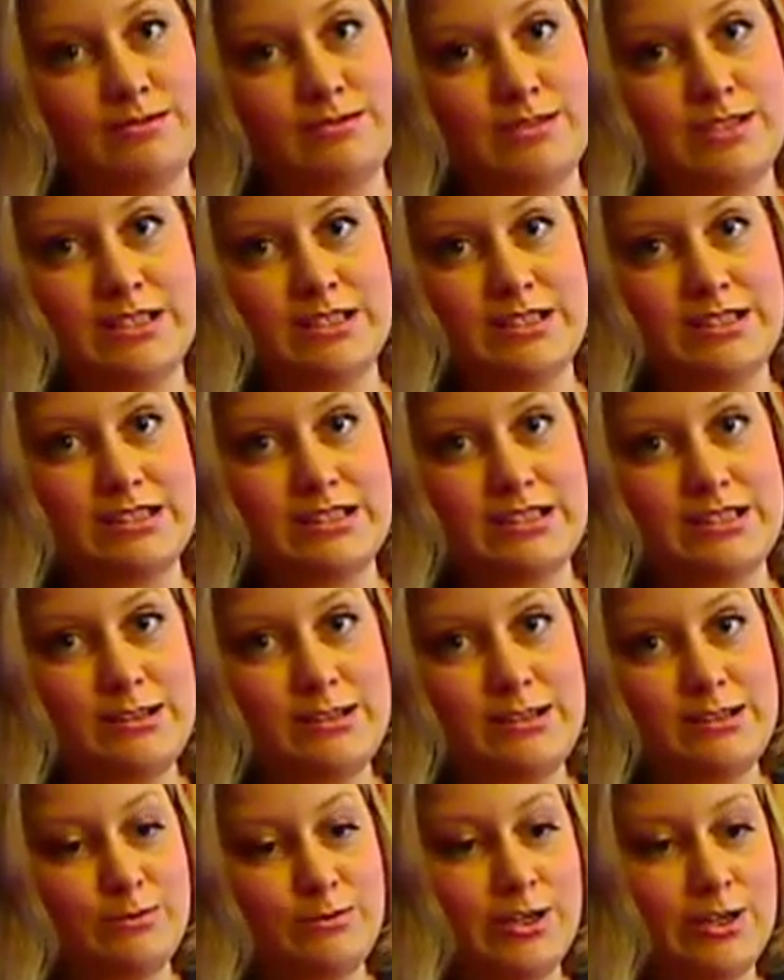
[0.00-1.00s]
since this
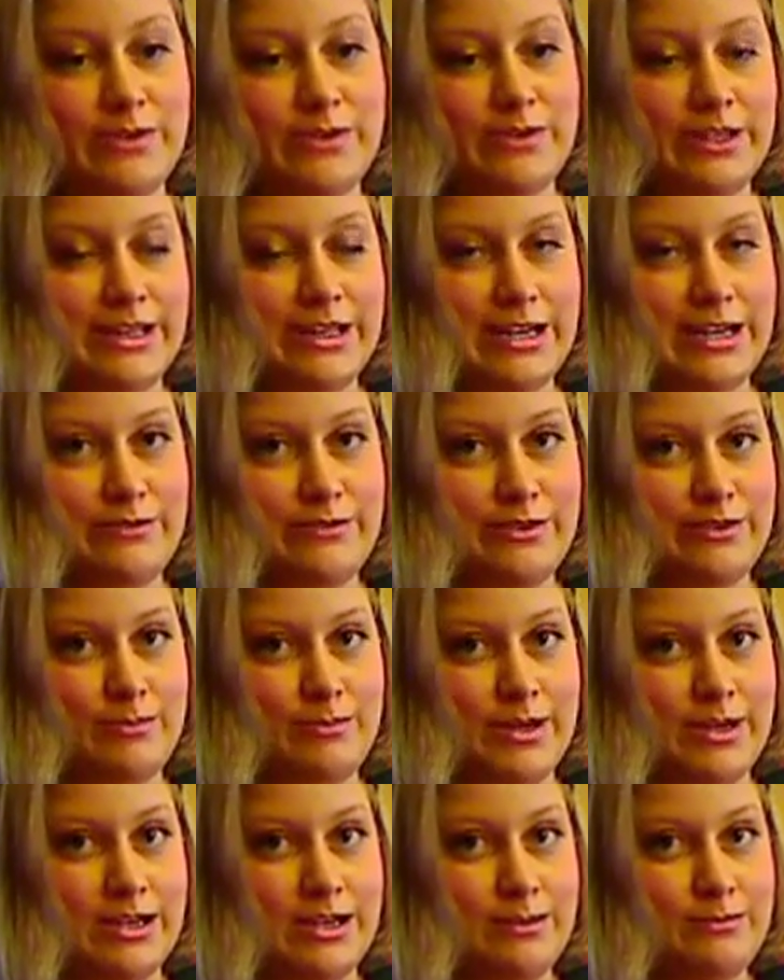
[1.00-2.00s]
didn't work, filling it up from the
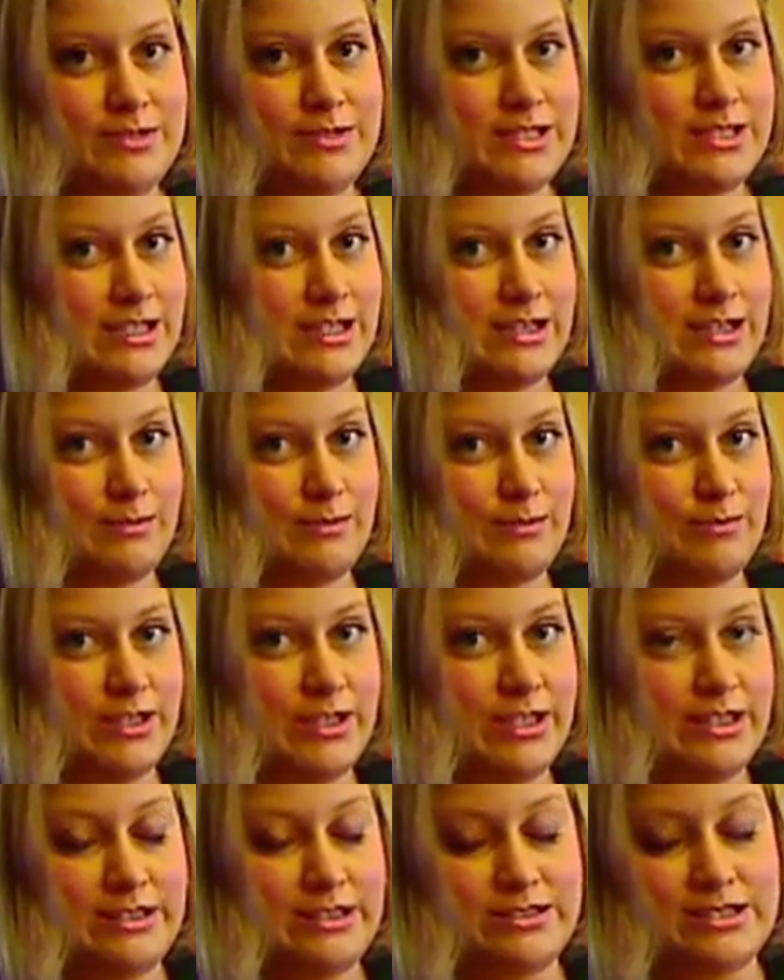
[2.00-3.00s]
bottom, didn't get it
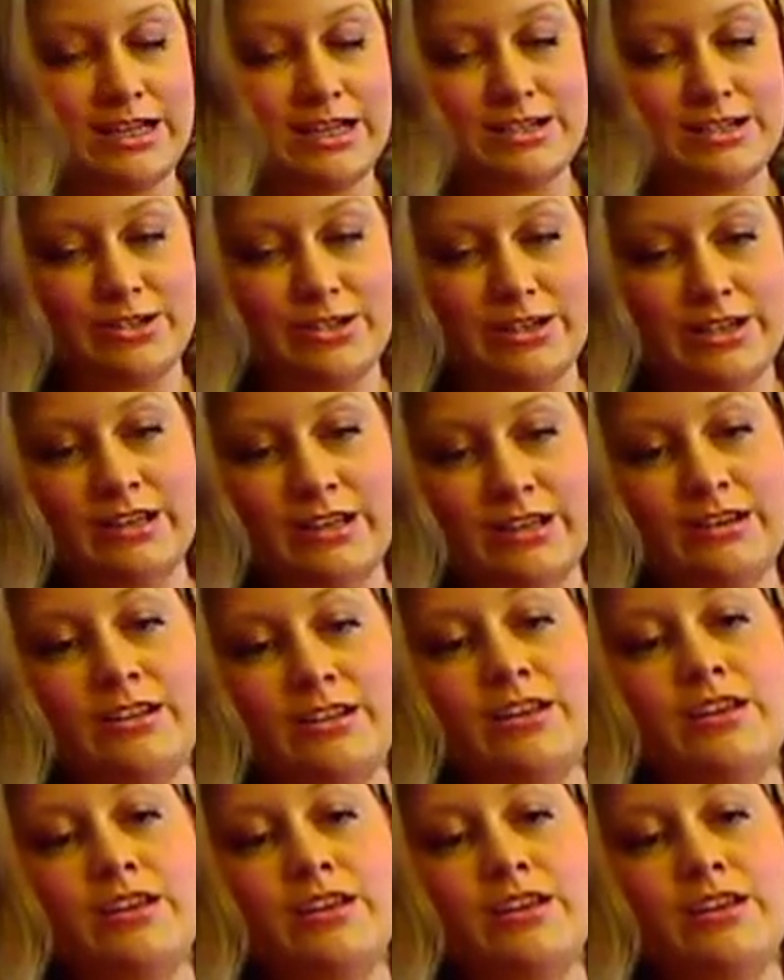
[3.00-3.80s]
completely saturated,